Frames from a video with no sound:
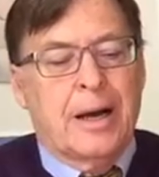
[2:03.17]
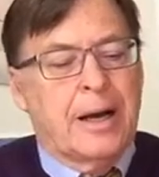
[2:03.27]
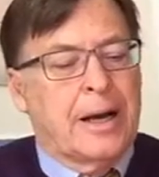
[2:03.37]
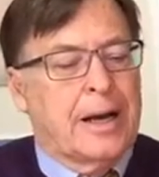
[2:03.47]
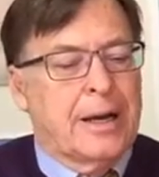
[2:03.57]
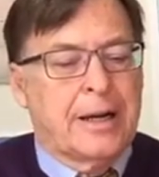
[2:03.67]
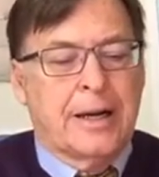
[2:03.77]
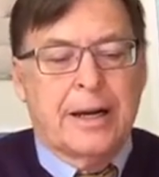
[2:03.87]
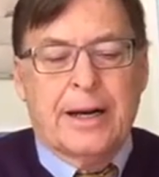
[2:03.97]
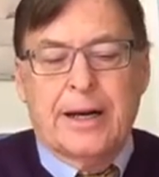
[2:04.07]

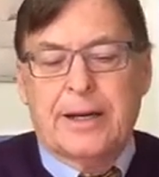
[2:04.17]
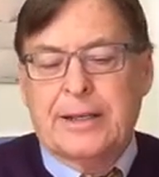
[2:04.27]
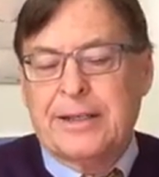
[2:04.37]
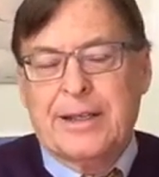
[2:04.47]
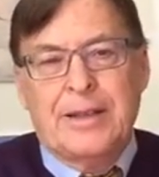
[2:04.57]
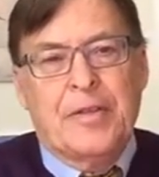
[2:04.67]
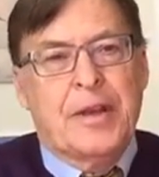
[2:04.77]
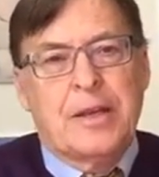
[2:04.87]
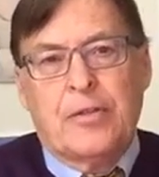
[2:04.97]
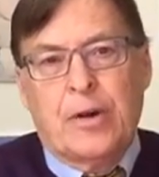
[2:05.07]

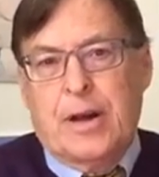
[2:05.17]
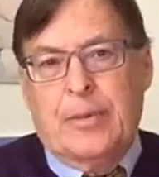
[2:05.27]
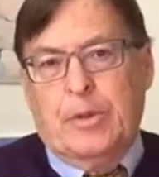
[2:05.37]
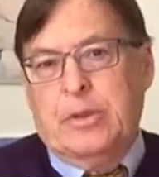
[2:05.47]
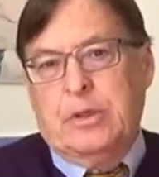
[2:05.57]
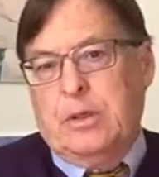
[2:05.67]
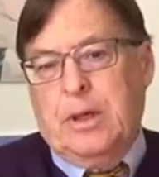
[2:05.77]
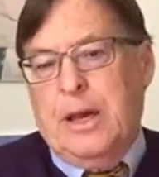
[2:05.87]
that never happens.